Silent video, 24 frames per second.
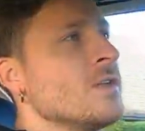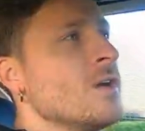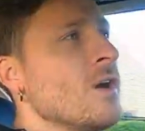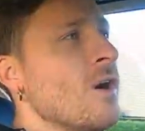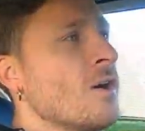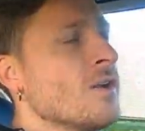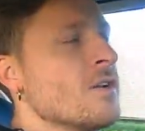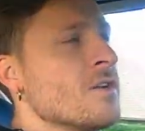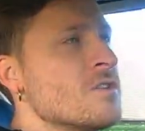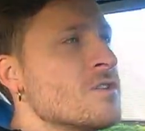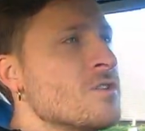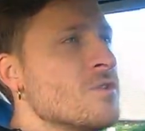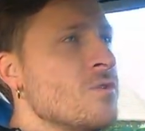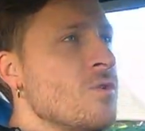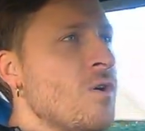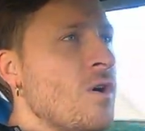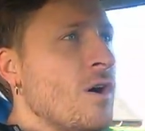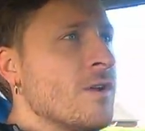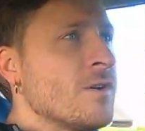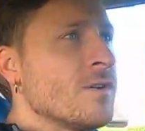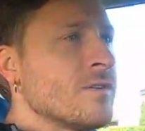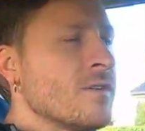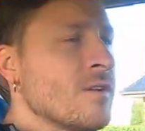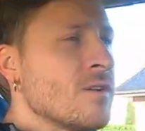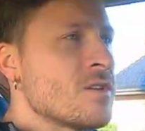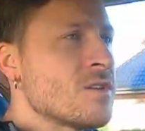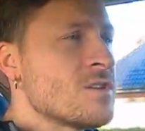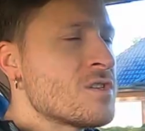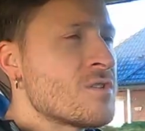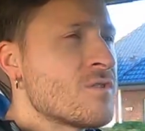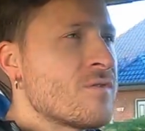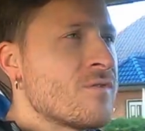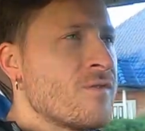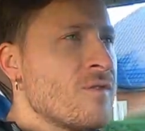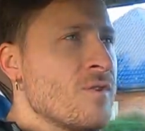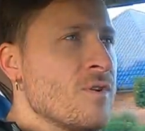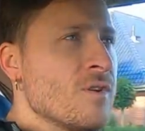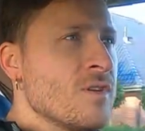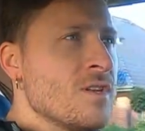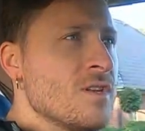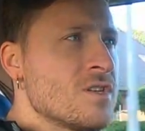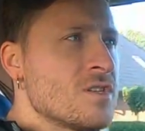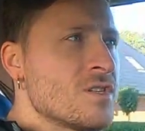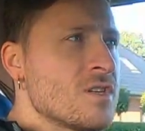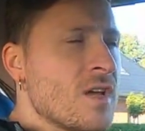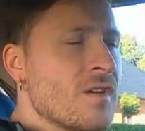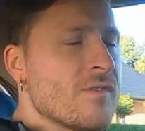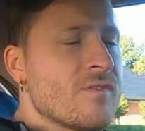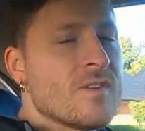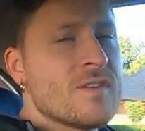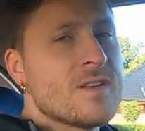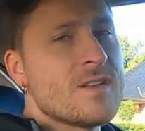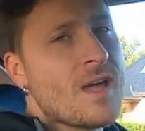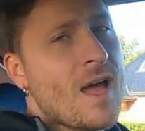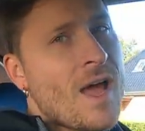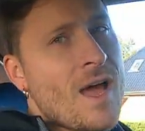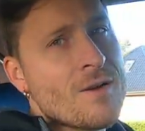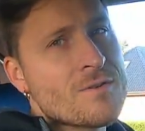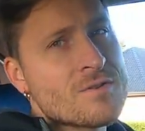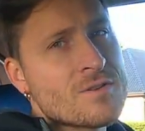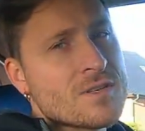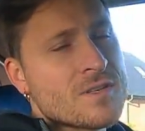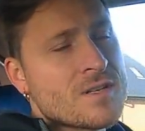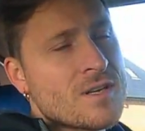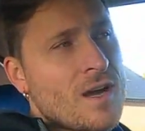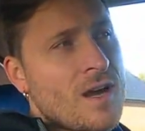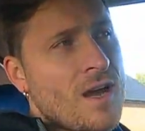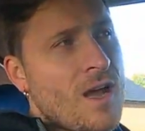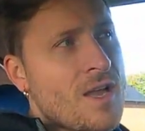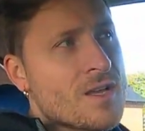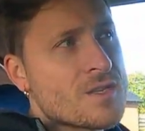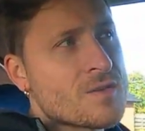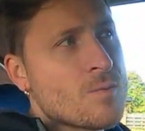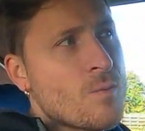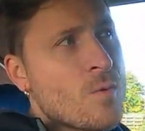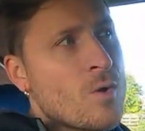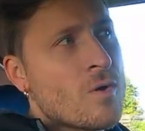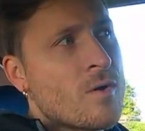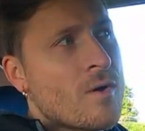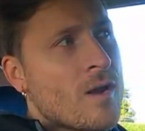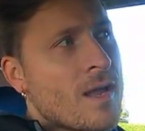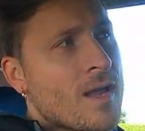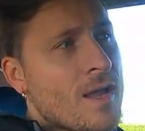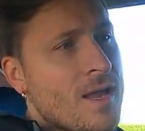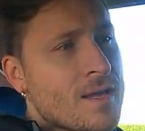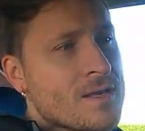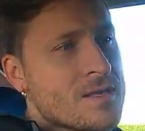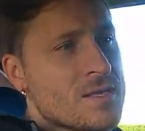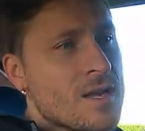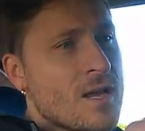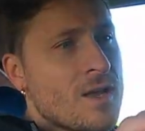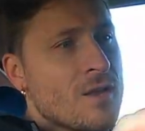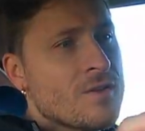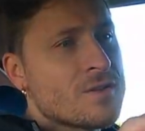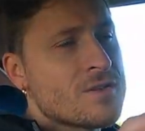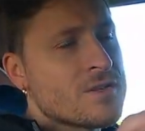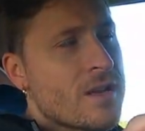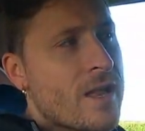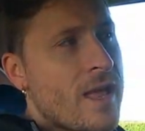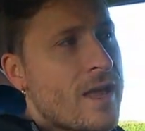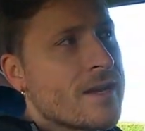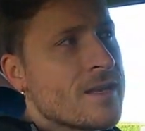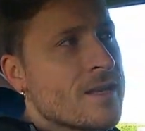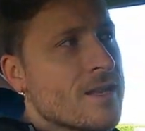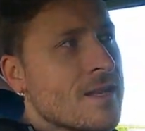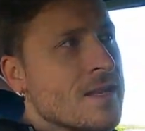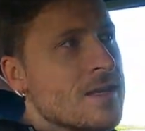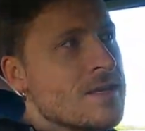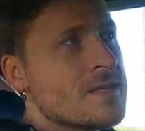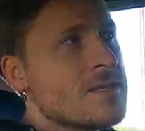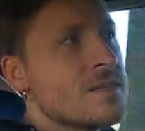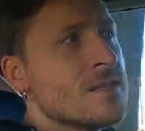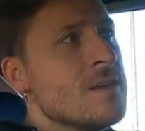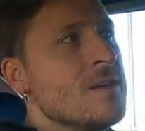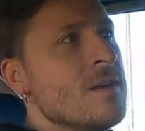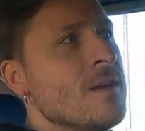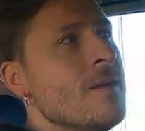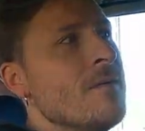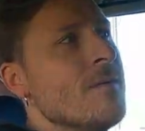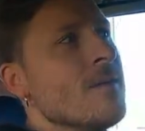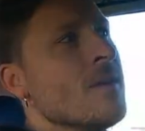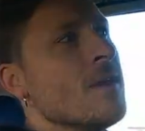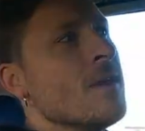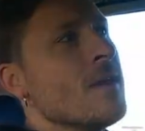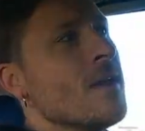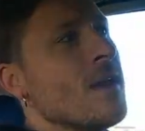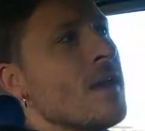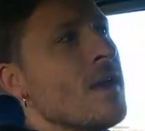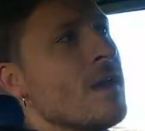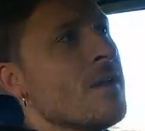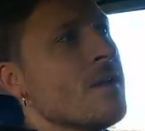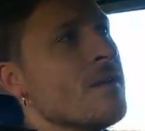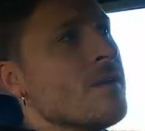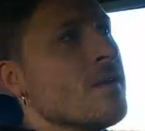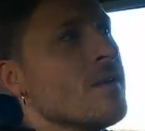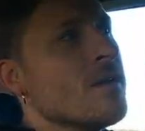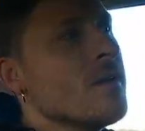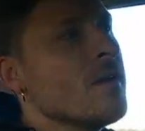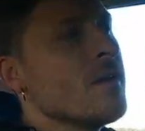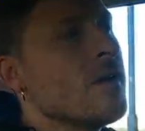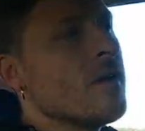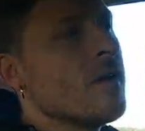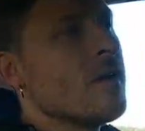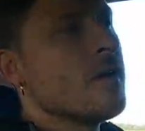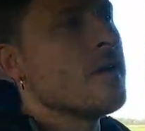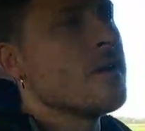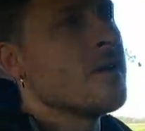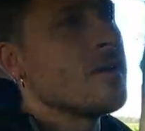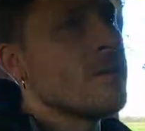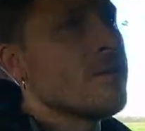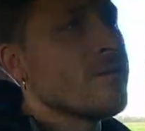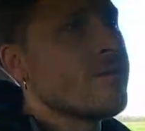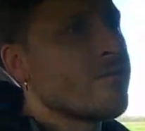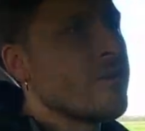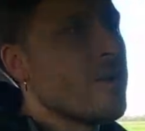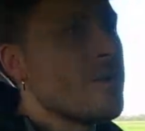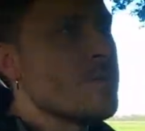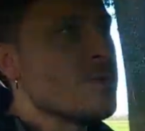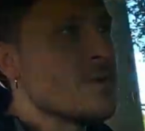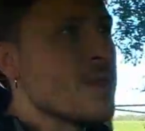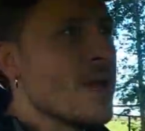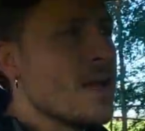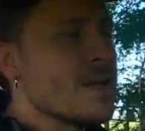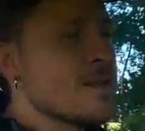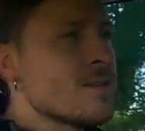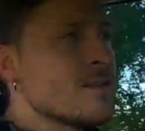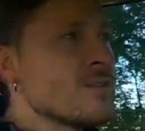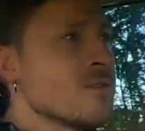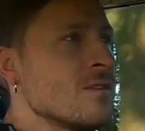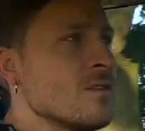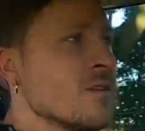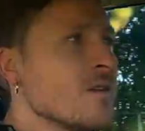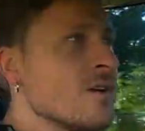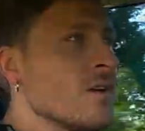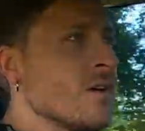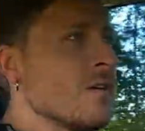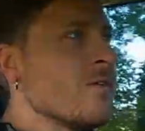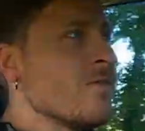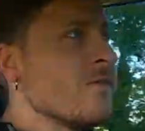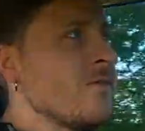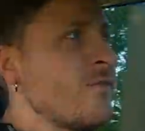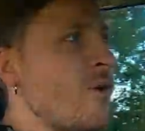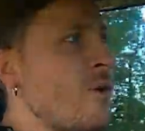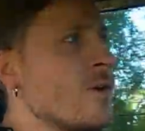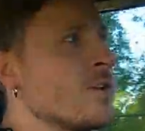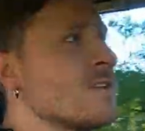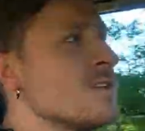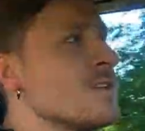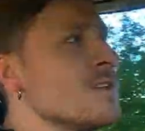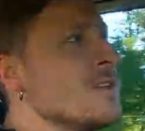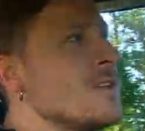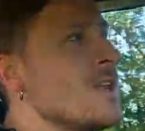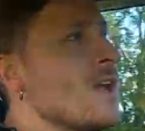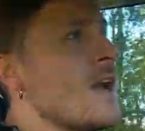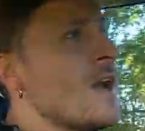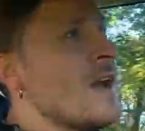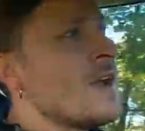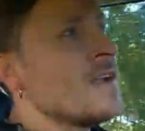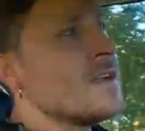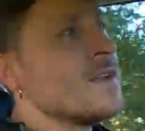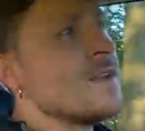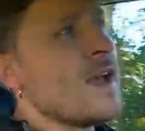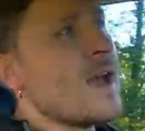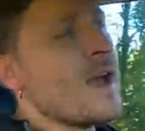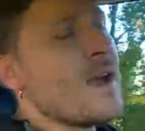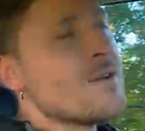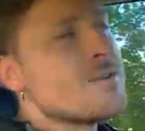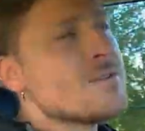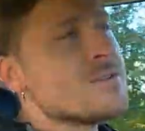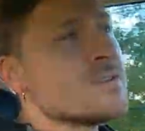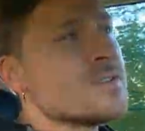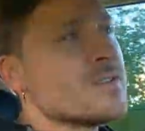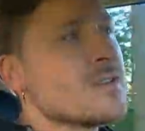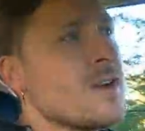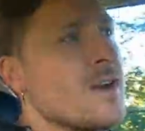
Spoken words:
the other 237,000 cars were SLs like this, and from that 49,000